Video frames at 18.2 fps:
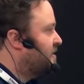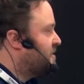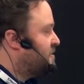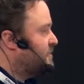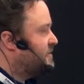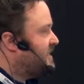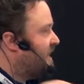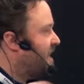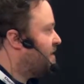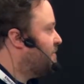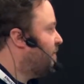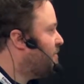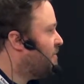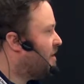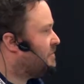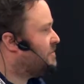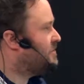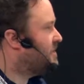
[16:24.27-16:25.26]
to attack my
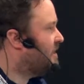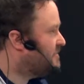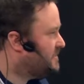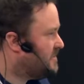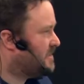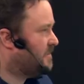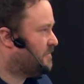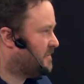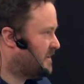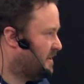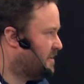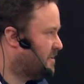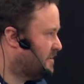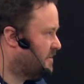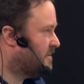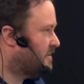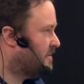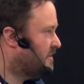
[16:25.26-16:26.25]
microservices
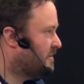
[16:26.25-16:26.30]
application.